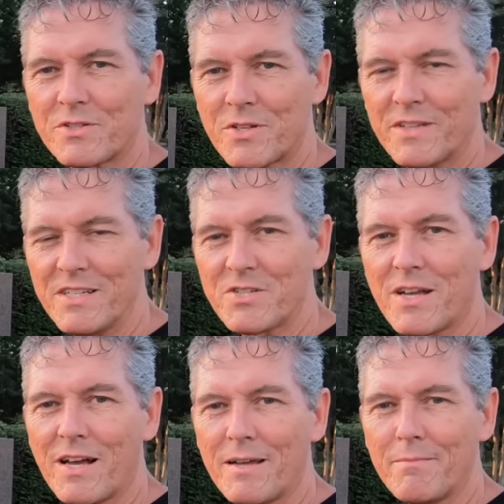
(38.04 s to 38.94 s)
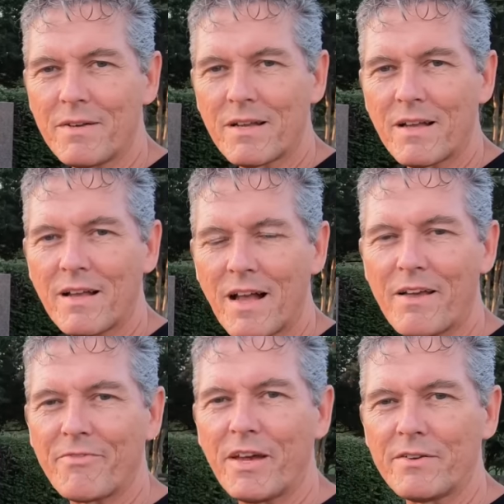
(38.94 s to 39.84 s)
So this time,
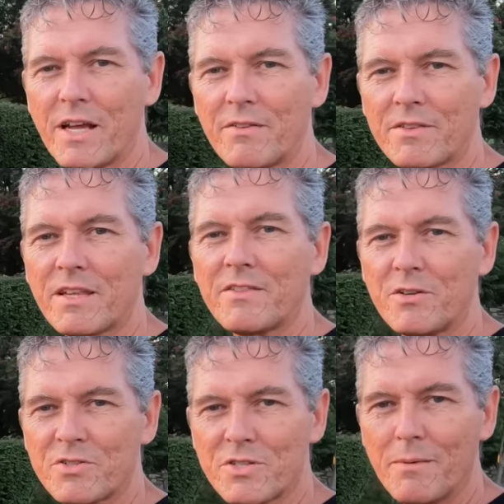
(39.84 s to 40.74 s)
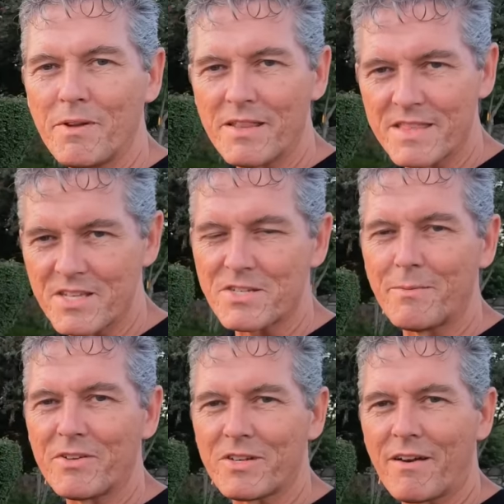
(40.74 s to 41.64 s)
I found out that there are some in this
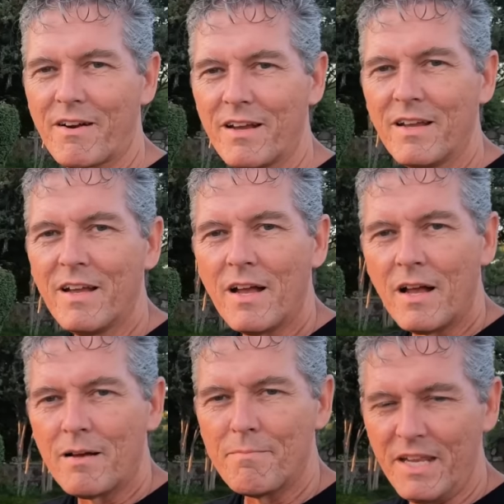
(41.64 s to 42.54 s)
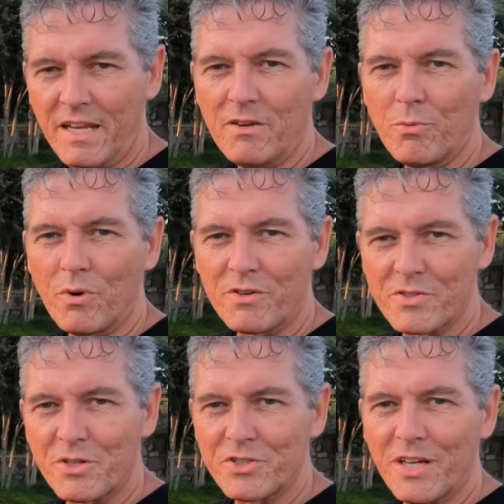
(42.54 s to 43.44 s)
cemetery, many who are
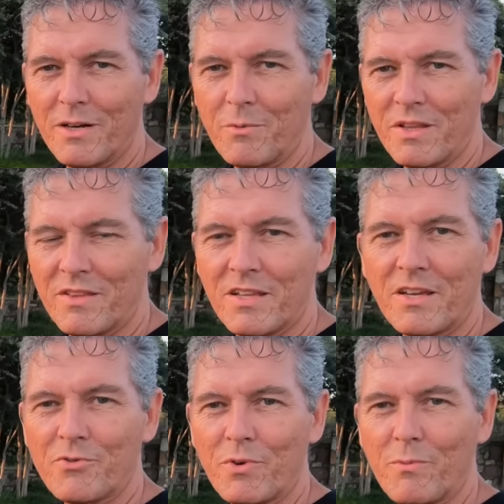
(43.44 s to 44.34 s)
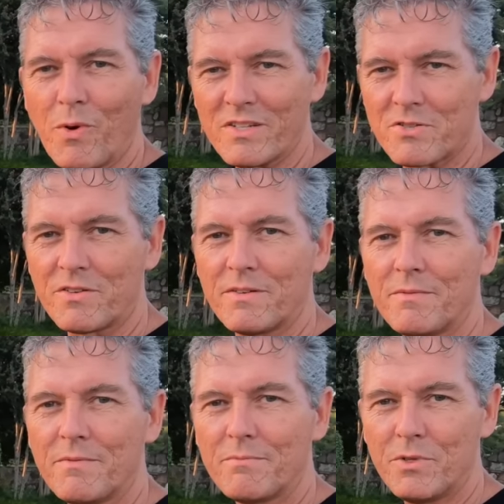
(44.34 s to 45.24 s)
associated with the country western
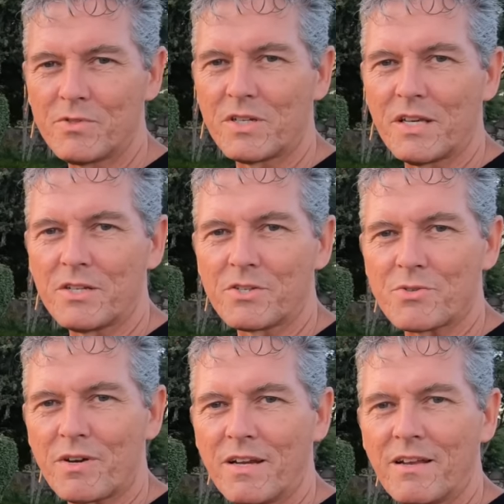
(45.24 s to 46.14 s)
music industry.